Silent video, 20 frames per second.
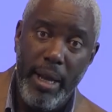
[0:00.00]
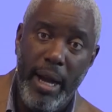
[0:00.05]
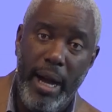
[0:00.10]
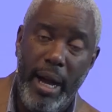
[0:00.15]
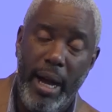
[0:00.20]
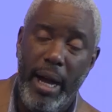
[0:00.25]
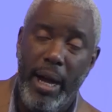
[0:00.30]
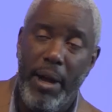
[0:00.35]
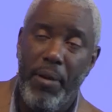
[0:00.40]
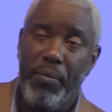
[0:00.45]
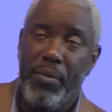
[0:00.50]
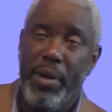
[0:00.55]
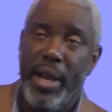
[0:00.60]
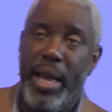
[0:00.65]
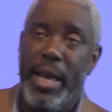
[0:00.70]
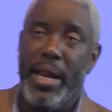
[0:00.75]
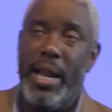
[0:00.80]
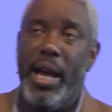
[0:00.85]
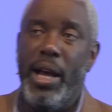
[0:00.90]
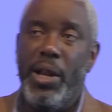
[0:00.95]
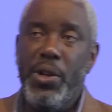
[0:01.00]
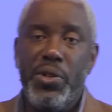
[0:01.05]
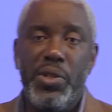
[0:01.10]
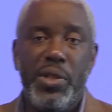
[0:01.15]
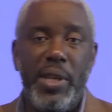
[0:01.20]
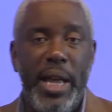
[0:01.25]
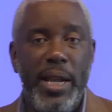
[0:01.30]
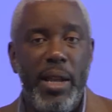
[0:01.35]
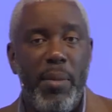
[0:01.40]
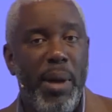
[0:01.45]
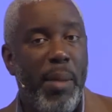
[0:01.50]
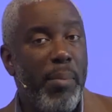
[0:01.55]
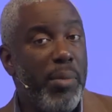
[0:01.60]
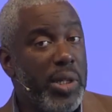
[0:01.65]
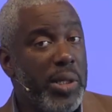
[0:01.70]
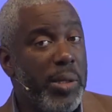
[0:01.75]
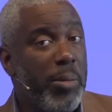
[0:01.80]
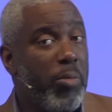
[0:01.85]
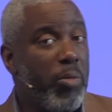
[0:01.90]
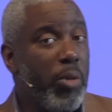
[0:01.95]
Um, and I understand that my
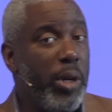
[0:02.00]
Muslim